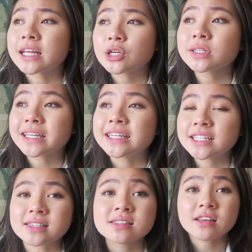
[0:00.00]
You literally
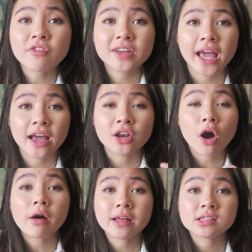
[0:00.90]
need to suffocate
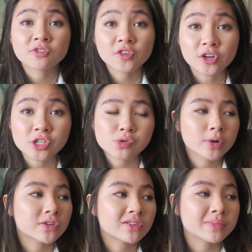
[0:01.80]
an audience
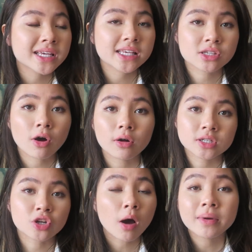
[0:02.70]
first, which for me is
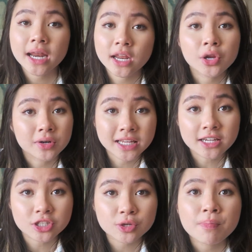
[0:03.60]
called dominating your
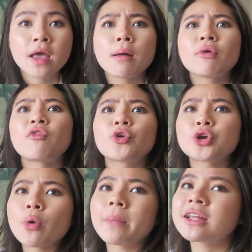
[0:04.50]
niche, before
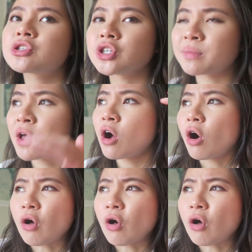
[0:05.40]
you go mainstream.